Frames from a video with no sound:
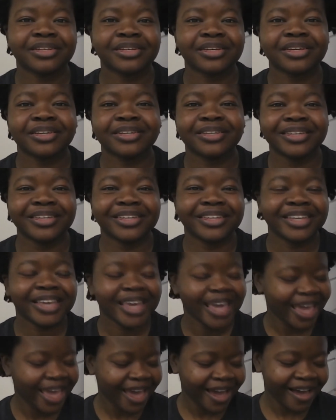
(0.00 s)
And
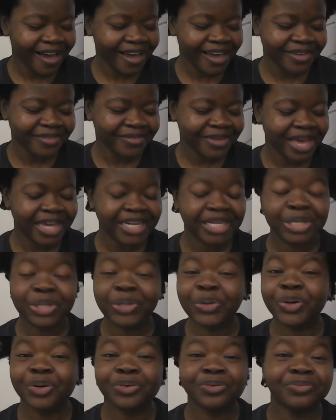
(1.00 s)
I have had a
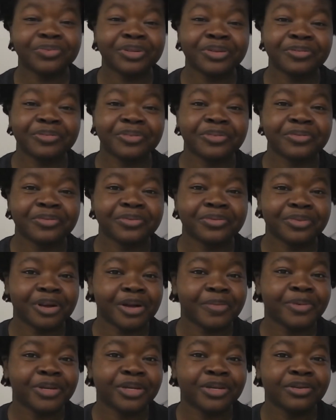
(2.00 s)
lot of different
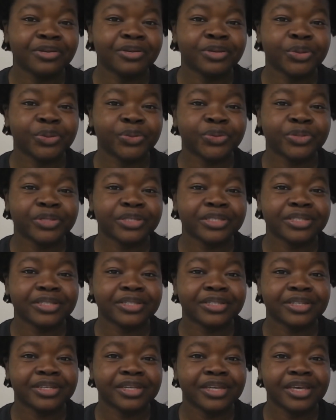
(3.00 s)
ramen noodles
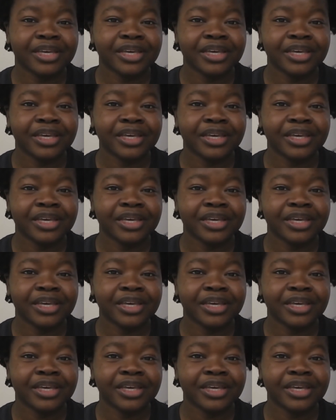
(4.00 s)
and